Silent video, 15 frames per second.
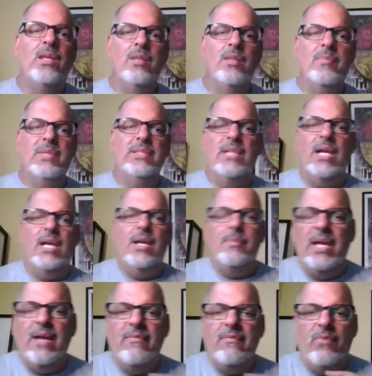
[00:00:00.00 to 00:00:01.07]
In the meantime,
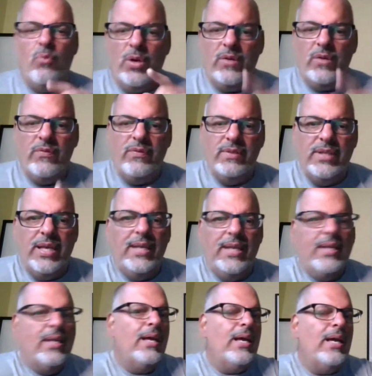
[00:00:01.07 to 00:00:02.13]
have a wonderful
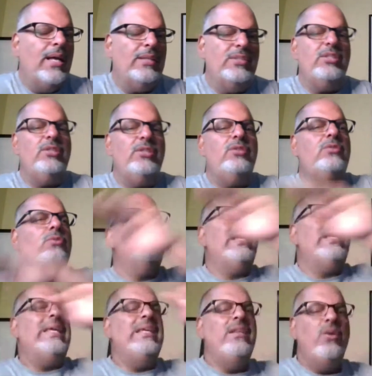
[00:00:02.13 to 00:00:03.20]
day. I'll see
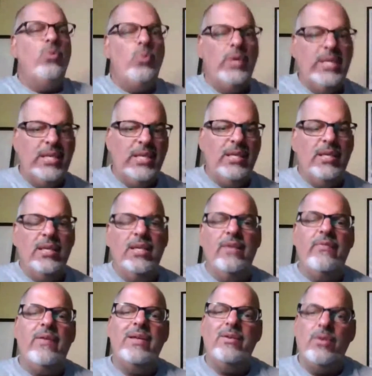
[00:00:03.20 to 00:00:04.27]
you in a week
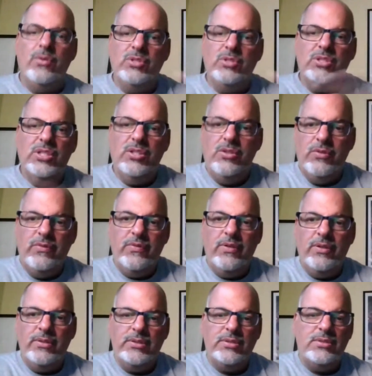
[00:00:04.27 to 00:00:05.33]
if I don't see you
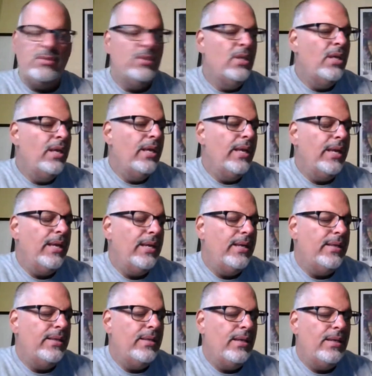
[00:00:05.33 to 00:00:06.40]
first.
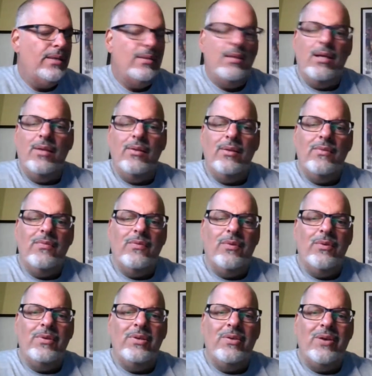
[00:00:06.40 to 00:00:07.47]
And uh, I'll look
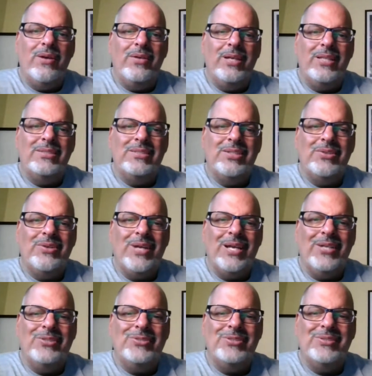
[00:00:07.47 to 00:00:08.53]
forward to our next
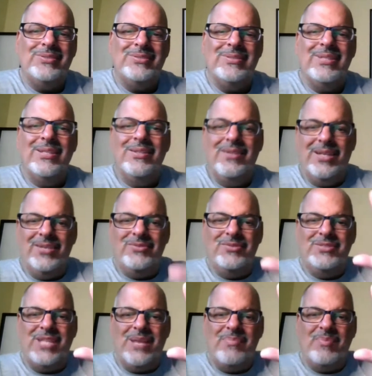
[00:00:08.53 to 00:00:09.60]
interaction. Thanks for
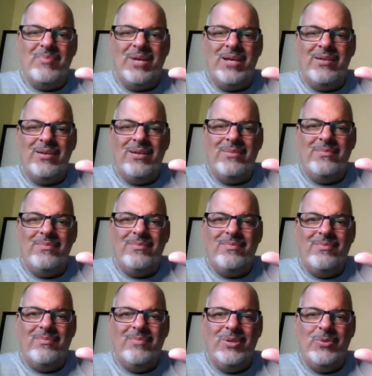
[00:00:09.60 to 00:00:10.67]
stopping by, y'all.
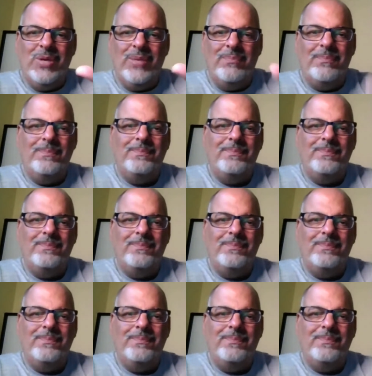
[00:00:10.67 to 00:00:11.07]
Be well.